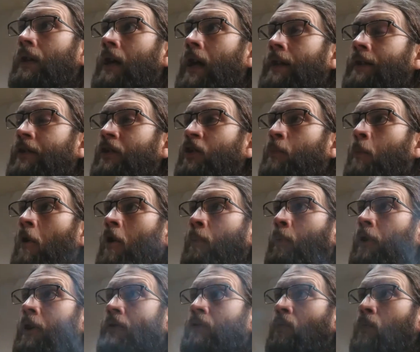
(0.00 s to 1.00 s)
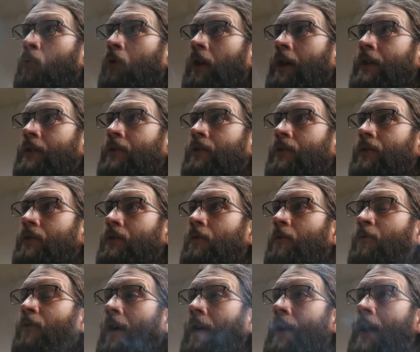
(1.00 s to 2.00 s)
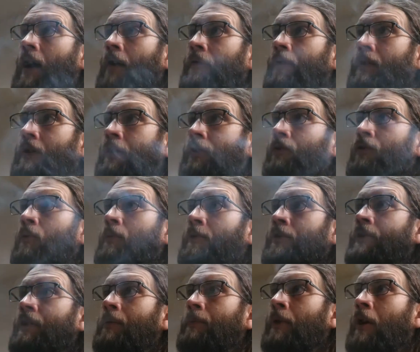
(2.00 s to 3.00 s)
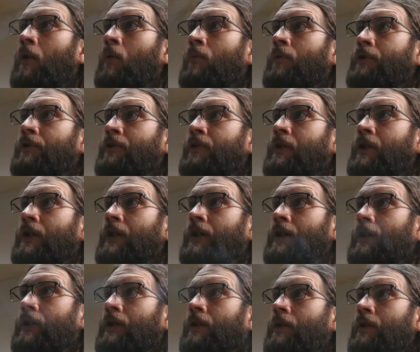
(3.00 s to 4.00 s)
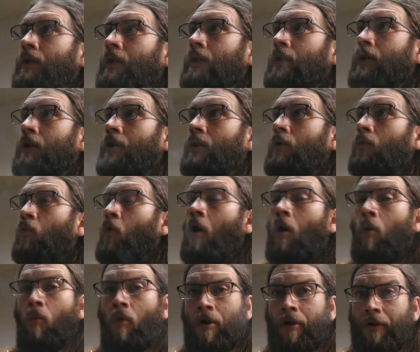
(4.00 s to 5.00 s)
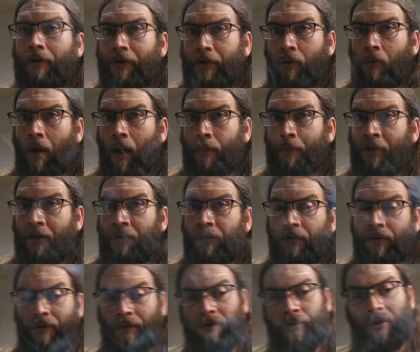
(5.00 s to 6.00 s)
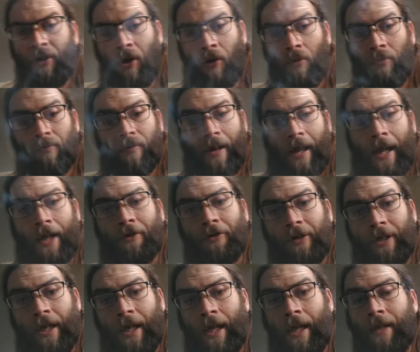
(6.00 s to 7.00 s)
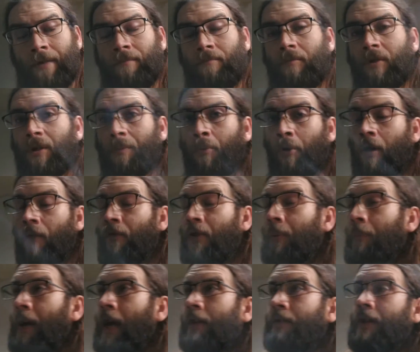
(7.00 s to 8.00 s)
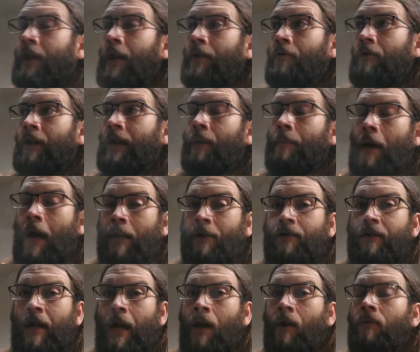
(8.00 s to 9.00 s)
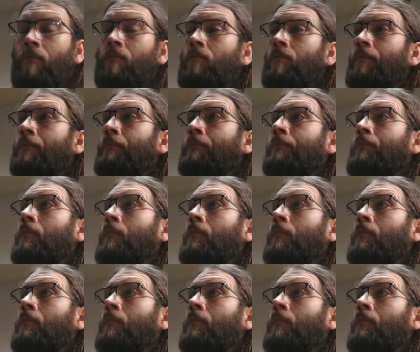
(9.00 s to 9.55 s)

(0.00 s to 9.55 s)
got the spark plugs replaced, found out that the serpentine belt was the wrong one of the two options. So naturally, I had to put everything back together and get back to town.